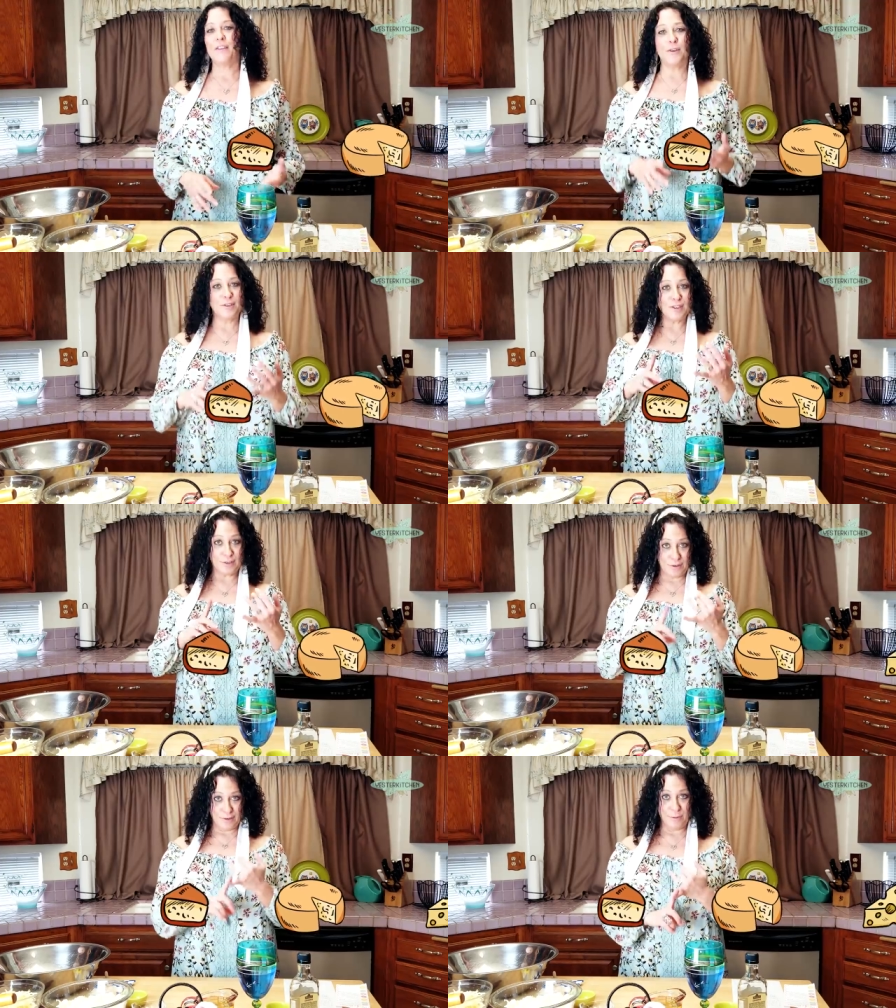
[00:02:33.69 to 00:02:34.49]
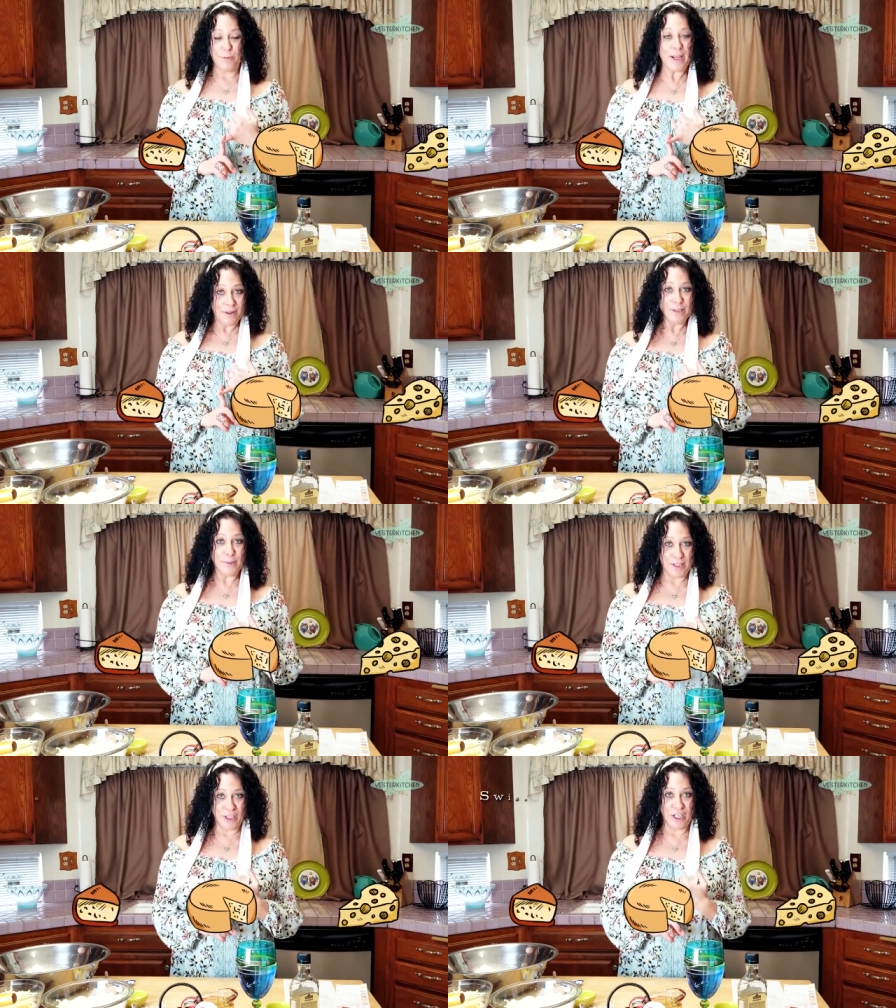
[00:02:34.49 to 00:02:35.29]
There's regular
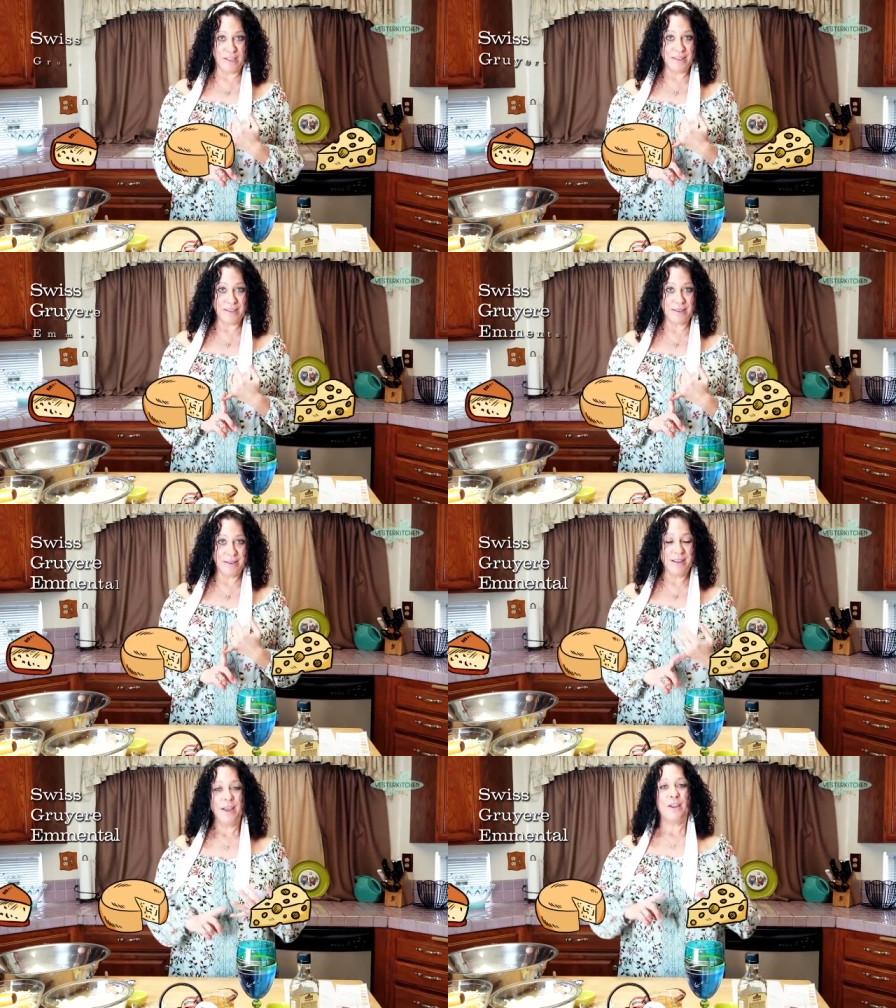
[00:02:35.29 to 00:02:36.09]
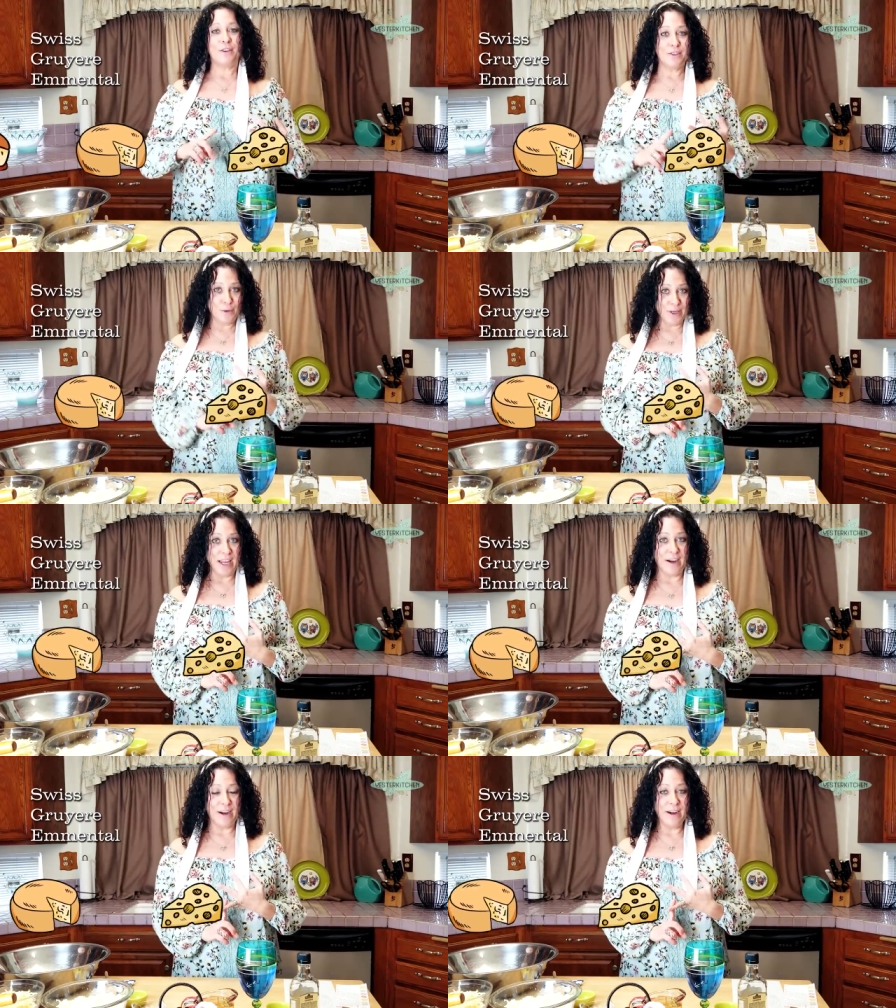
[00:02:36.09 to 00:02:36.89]
Swiss cheese, there's
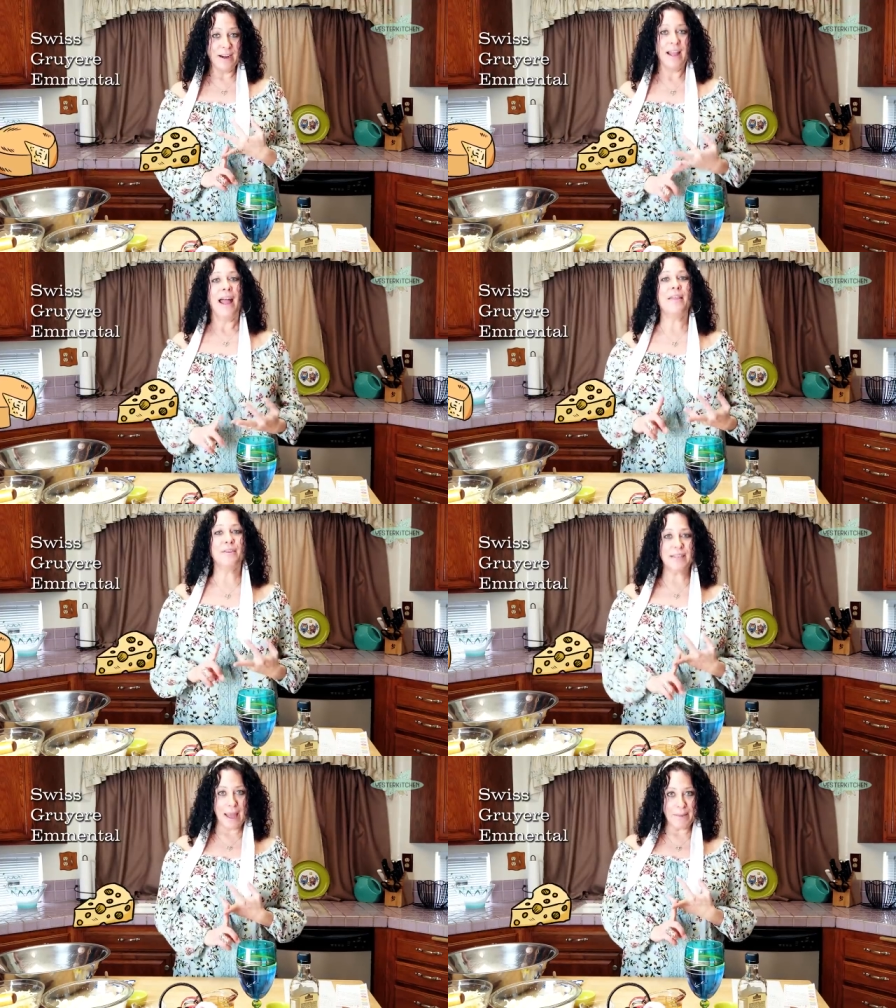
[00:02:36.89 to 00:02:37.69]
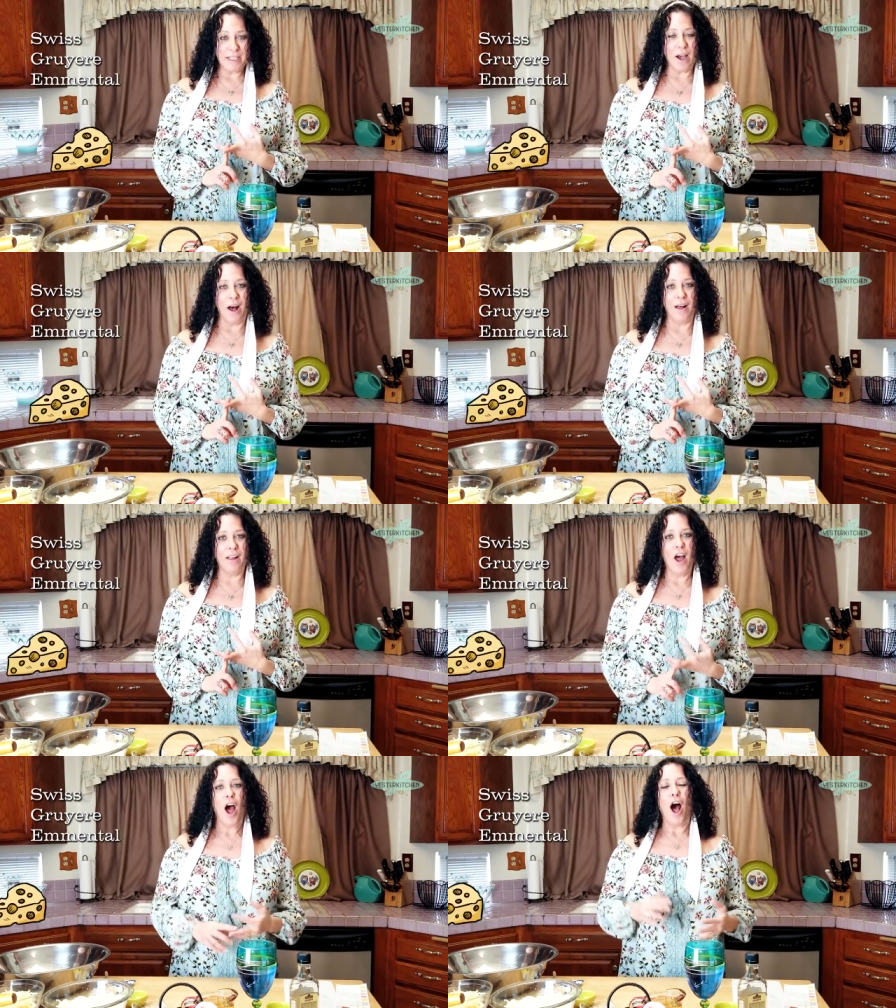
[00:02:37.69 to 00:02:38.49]
Gruyere, and there's Emmental.